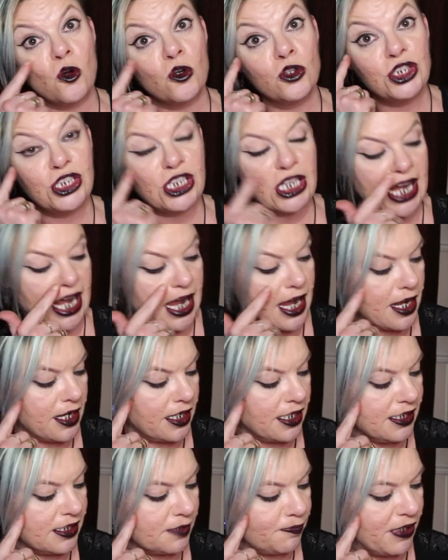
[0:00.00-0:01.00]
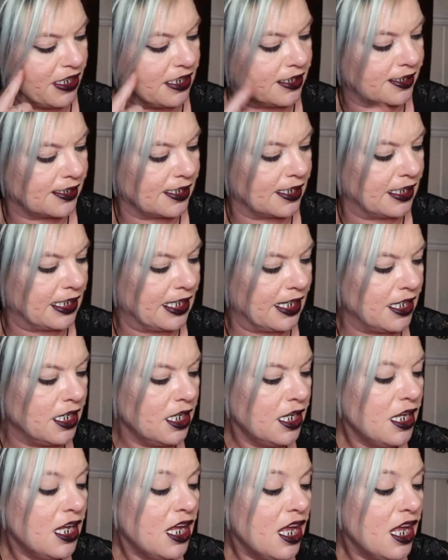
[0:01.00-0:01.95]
under your eyes, basically.